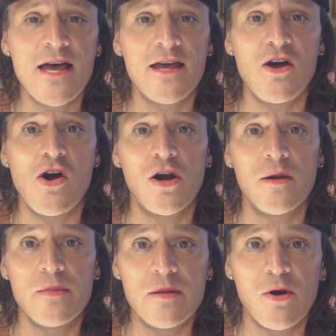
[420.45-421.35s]
that are
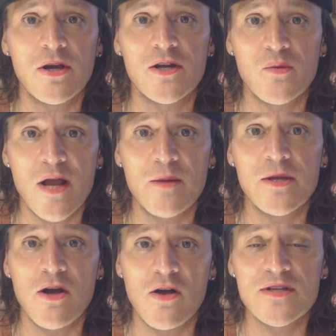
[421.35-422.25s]
a meat market around
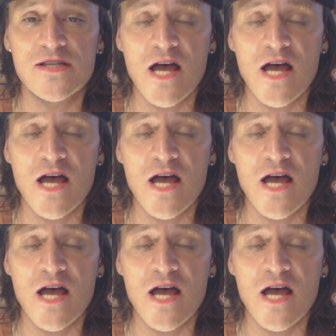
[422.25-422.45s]
me all the